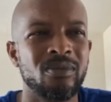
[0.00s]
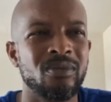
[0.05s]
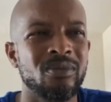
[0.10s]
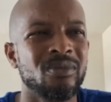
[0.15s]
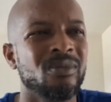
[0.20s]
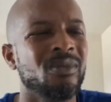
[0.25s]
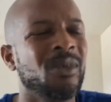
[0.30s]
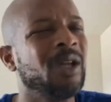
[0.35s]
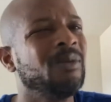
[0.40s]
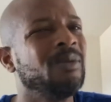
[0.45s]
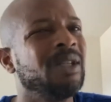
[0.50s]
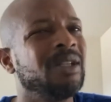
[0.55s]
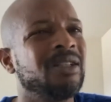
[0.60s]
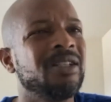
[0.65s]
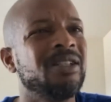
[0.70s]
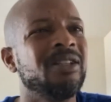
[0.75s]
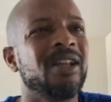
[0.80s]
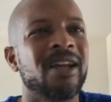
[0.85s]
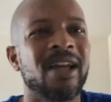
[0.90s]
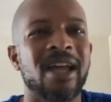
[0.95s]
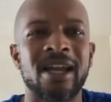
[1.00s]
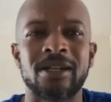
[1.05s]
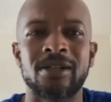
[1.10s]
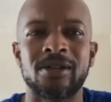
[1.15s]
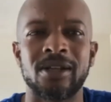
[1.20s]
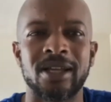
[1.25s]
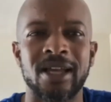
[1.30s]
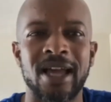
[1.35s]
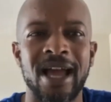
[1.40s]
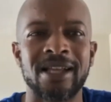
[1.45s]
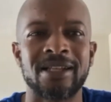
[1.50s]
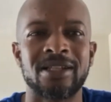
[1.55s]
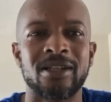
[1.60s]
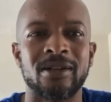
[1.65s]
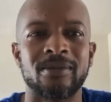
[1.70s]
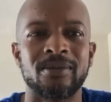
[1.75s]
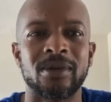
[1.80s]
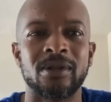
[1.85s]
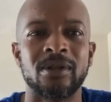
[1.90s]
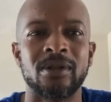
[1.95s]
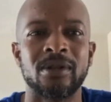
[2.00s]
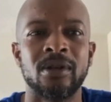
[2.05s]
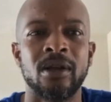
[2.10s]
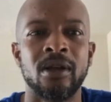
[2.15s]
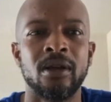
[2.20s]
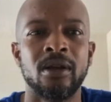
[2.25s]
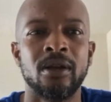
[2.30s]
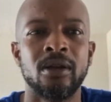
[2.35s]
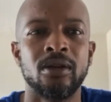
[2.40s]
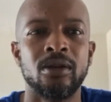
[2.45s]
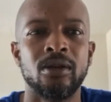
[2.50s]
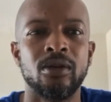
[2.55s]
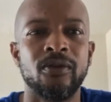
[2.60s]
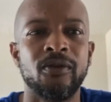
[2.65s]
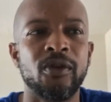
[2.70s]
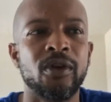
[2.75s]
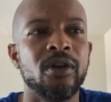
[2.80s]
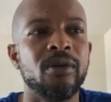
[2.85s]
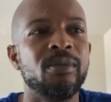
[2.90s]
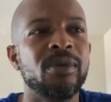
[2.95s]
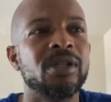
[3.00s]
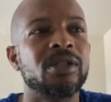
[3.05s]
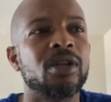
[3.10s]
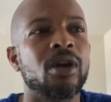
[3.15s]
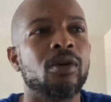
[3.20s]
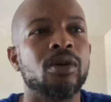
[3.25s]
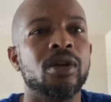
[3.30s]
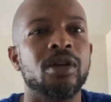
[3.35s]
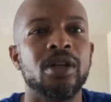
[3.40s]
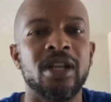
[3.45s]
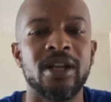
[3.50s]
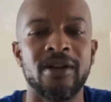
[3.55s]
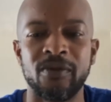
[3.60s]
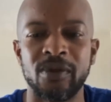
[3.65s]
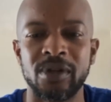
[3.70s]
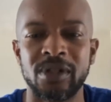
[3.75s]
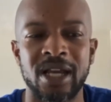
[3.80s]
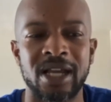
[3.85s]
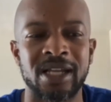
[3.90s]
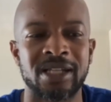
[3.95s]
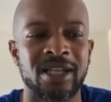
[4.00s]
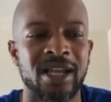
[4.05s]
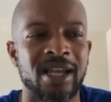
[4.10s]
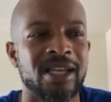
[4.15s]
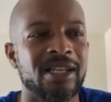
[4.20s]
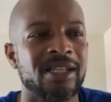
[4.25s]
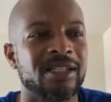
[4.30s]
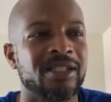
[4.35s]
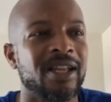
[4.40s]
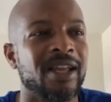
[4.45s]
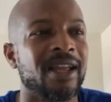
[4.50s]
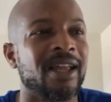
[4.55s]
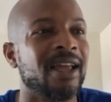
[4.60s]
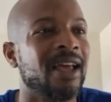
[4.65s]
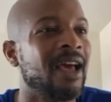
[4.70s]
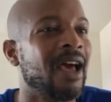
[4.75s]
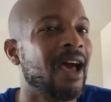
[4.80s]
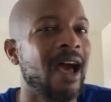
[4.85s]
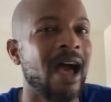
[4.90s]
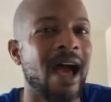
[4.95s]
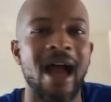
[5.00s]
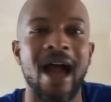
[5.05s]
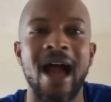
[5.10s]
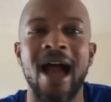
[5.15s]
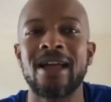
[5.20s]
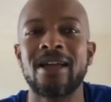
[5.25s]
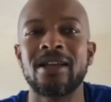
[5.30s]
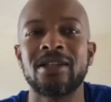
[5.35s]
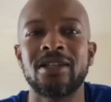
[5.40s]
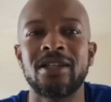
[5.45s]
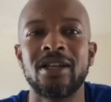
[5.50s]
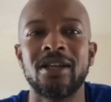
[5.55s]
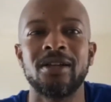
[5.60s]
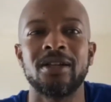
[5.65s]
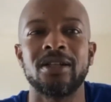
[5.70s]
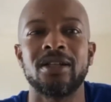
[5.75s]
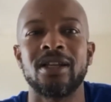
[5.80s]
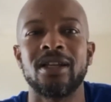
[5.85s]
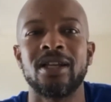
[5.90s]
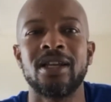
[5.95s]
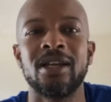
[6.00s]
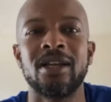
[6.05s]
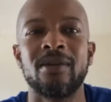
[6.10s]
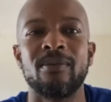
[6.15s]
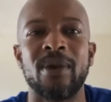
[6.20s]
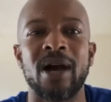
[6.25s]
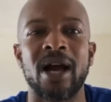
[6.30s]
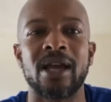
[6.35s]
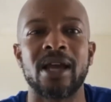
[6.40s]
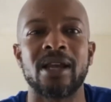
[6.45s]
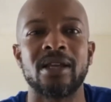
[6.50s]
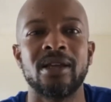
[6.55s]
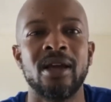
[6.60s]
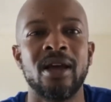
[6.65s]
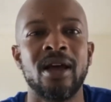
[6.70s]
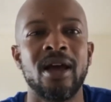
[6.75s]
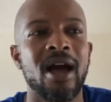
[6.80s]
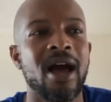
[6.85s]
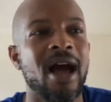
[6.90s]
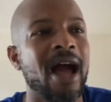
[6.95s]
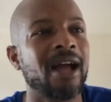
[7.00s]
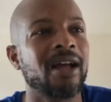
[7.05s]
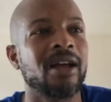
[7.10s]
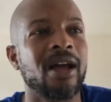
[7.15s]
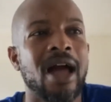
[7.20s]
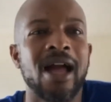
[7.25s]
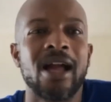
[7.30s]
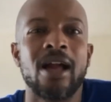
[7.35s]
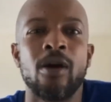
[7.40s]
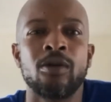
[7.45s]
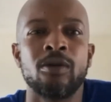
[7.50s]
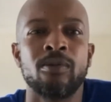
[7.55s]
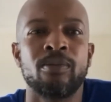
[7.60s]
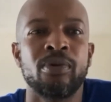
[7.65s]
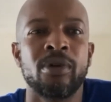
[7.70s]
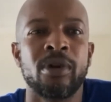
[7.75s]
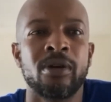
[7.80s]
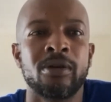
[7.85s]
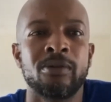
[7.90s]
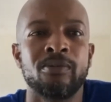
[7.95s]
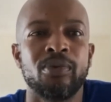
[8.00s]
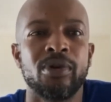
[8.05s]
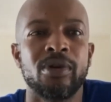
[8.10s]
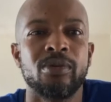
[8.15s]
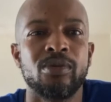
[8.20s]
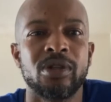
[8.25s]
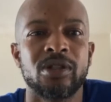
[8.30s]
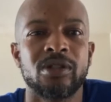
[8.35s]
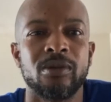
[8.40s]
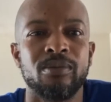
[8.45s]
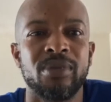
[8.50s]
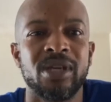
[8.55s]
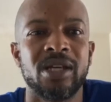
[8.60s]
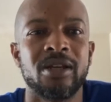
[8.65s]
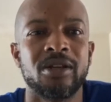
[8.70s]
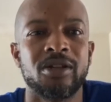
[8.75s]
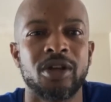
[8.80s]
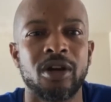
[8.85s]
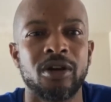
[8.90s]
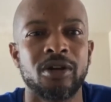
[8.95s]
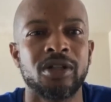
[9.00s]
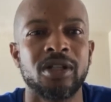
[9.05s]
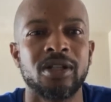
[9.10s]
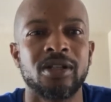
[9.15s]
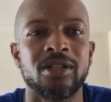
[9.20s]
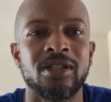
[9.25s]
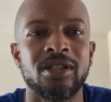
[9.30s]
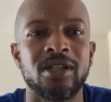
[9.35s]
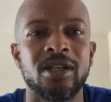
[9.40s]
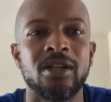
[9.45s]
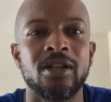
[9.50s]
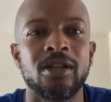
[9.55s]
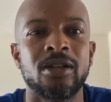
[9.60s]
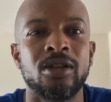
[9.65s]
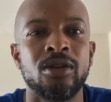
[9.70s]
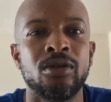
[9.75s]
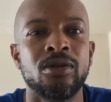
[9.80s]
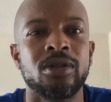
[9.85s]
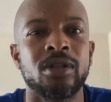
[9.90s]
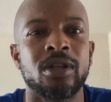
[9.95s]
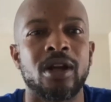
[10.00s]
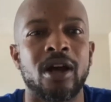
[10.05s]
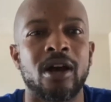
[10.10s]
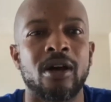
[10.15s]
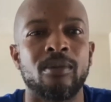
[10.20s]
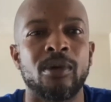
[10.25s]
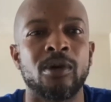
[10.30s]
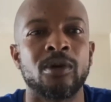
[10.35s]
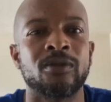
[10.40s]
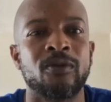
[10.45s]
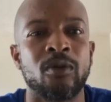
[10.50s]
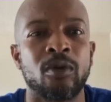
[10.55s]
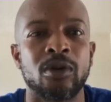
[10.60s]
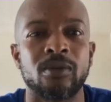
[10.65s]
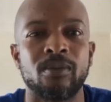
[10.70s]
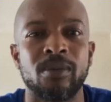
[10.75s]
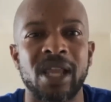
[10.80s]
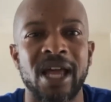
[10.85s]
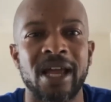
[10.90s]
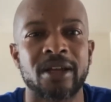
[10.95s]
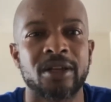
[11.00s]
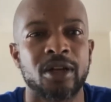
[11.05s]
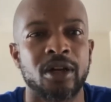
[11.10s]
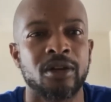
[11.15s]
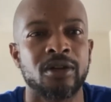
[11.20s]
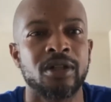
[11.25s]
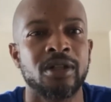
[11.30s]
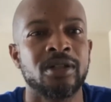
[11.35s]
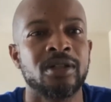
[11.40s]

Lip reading: Wait a minute, this nigga actually got something. You feel me? So the difference I say is that I can sell it to anybody. I go to pretty much the biggest church in the city of Houston almost, for Black churches.